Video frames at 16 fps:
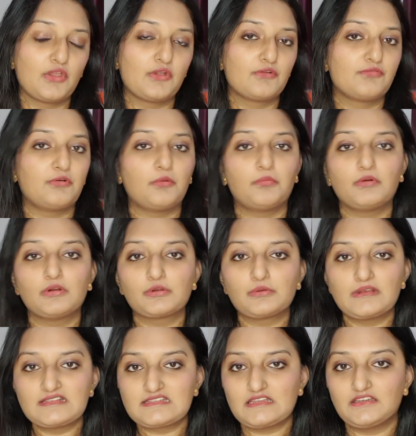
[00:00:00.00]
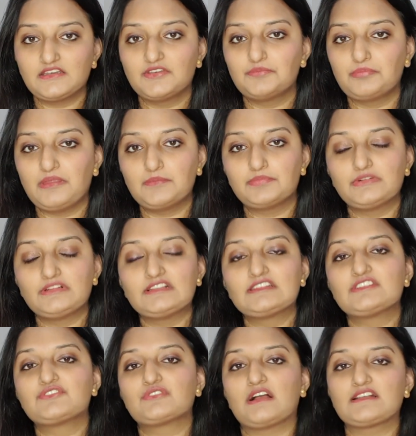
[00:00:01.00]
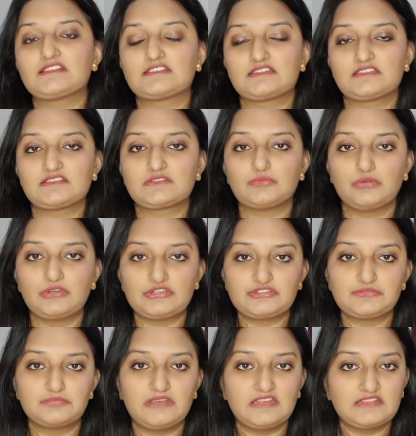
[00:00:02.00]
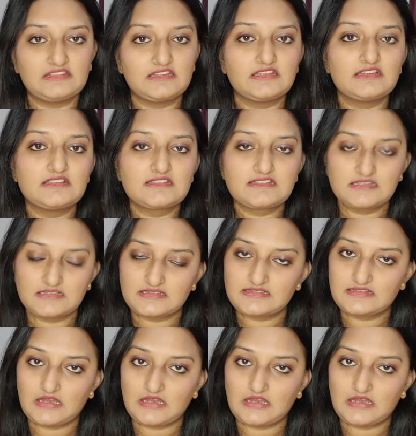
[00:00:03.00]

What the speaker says: For Virgo ascendant people, the transit is going to be in the 6th